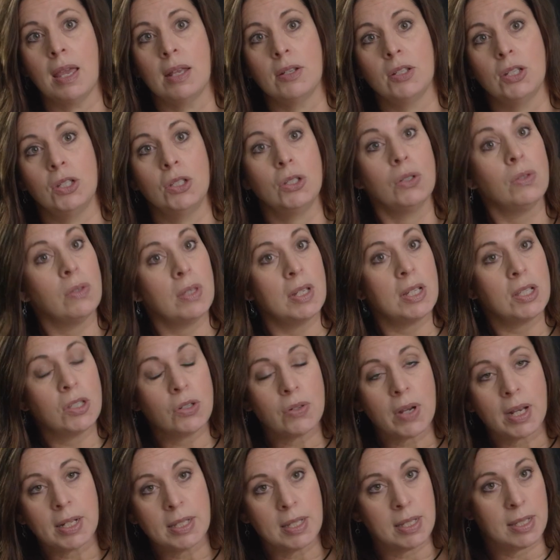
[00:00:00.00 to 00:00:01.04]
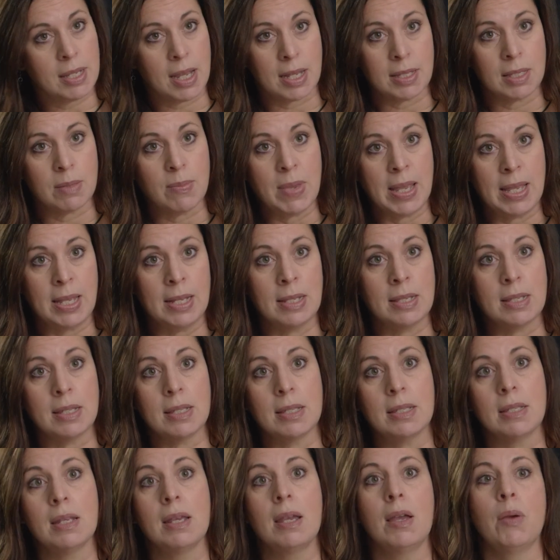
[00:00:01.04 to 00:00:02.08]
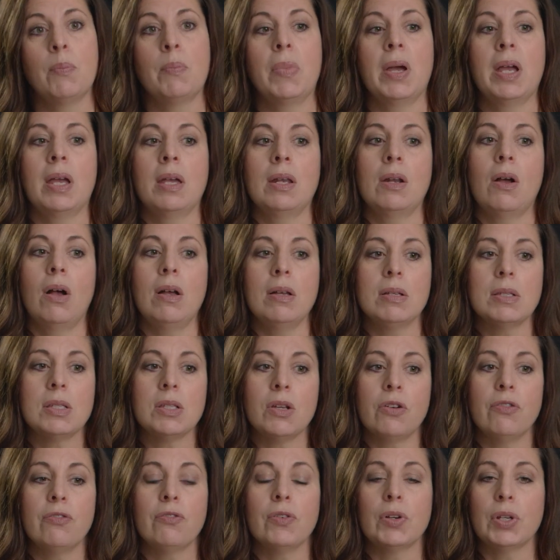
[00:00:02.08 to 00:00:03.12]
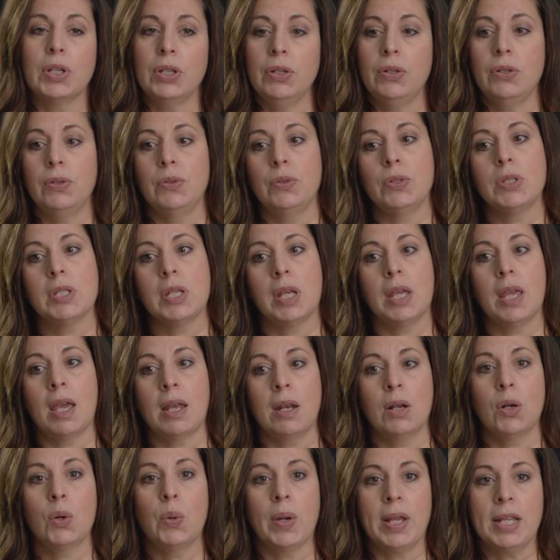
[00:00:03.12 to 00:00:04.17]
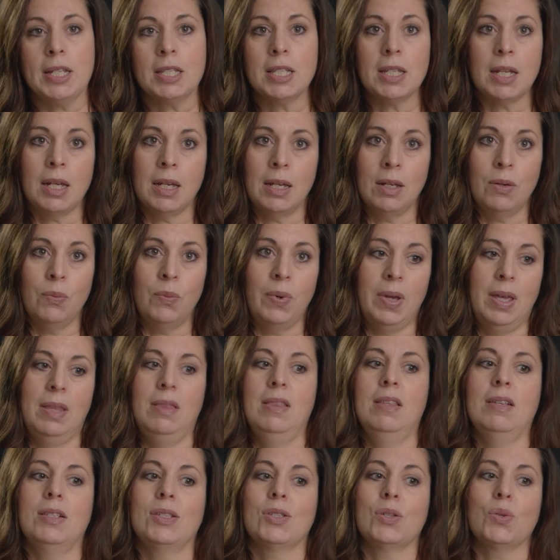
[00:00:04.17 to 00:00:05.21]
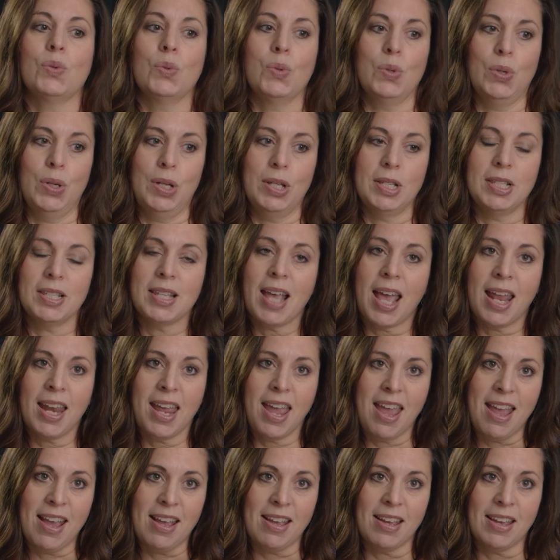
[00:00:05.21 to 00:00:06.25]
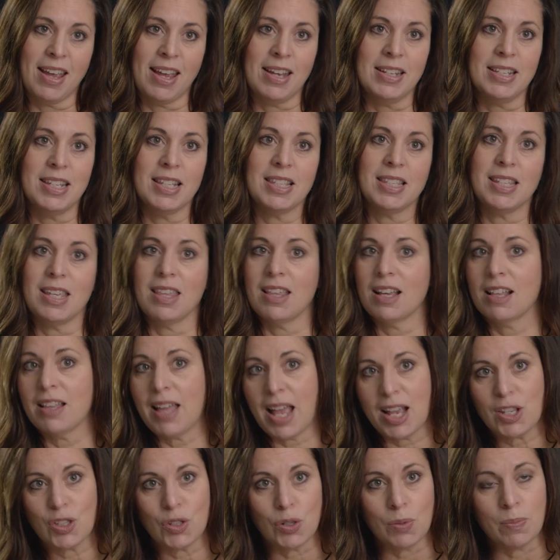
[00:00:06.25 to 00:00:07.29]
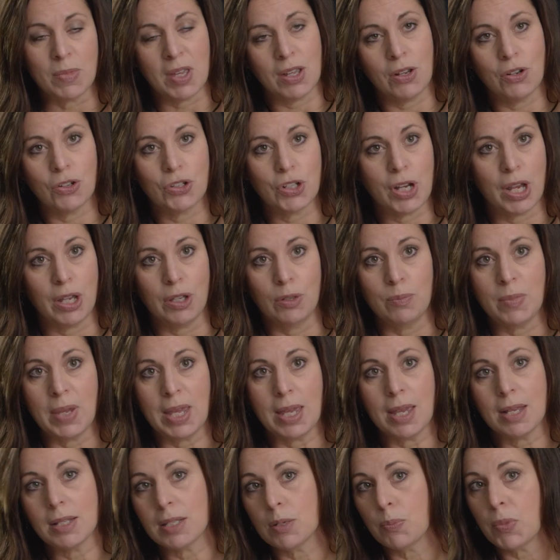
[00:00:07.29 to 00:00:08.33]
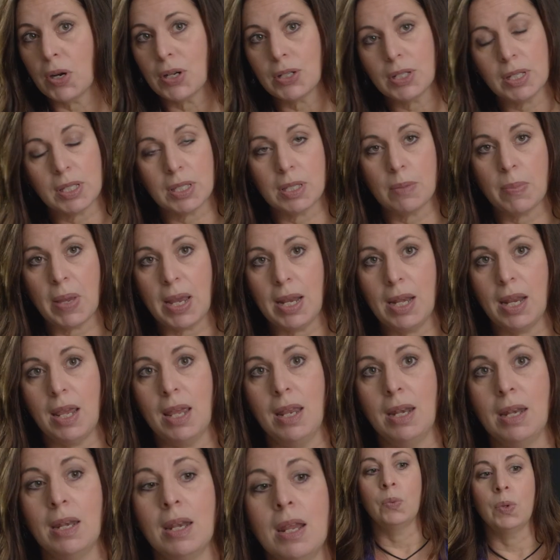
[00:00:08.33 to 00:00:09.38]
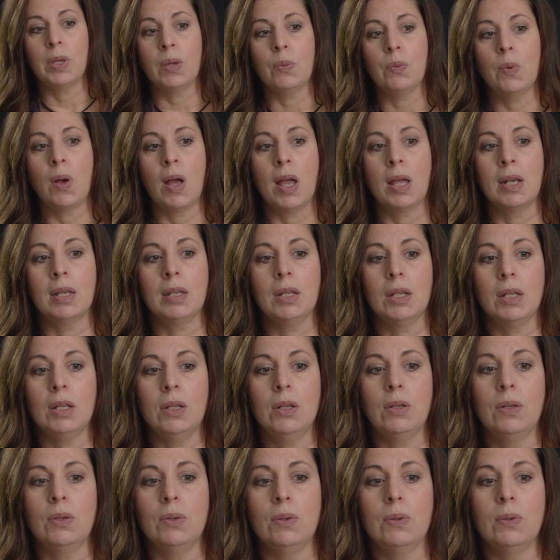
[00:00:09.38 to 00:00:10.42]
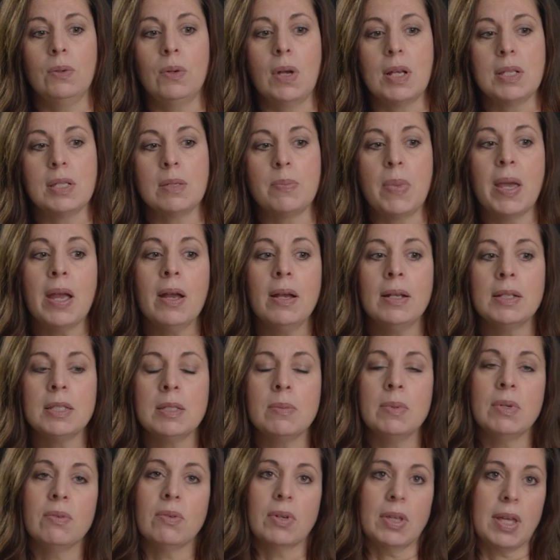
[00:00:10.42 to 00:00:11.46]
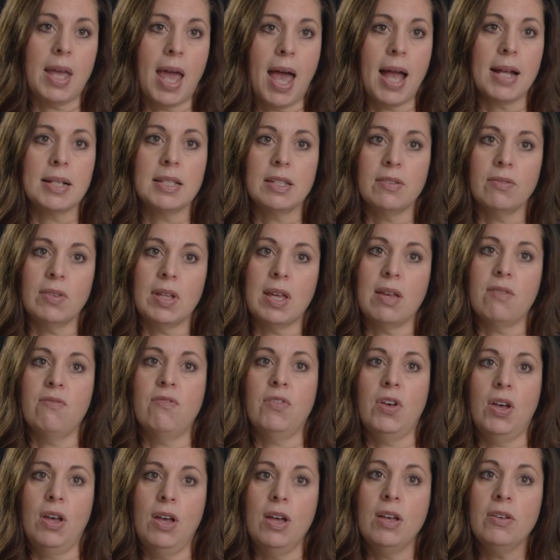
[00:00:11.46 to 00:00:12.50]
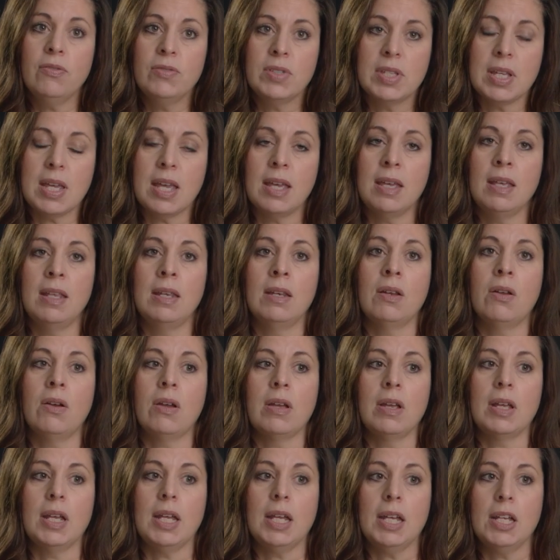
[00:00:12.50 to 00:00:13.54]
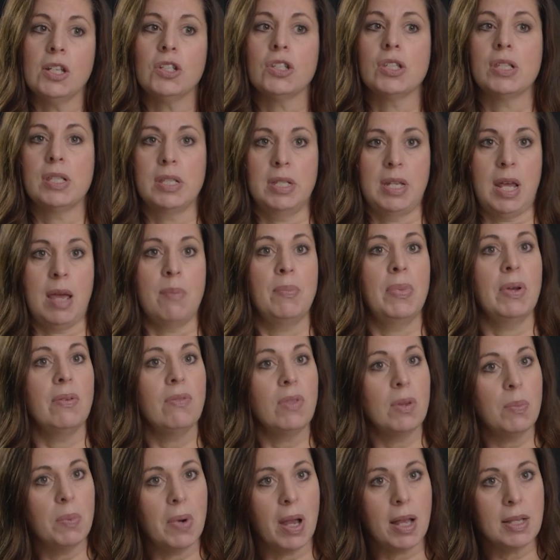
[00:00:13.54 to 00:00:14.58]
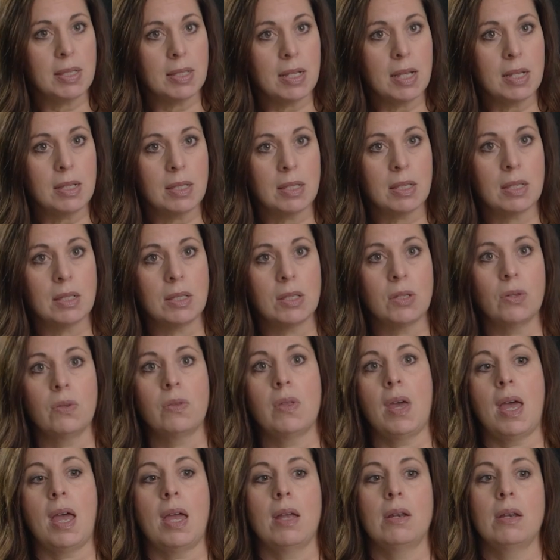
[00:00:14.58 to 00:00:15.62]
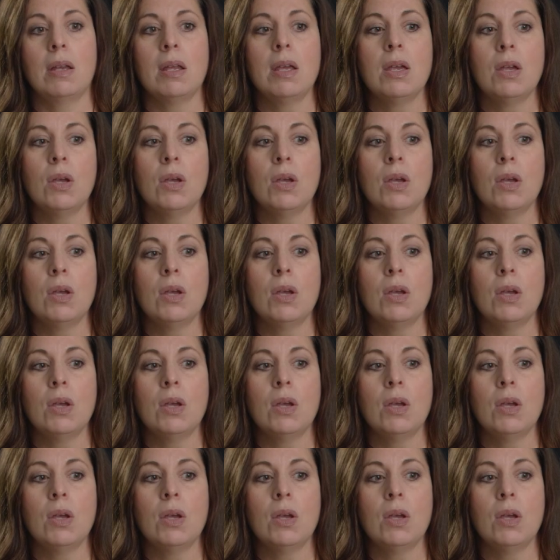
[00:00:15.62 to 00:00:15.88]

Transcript: to do these direct assessments, but also for you to get acquainted with the school setting and to see the classroom that your child may get to participate in. We want you as a parent to be really actively involved in each step of the process so that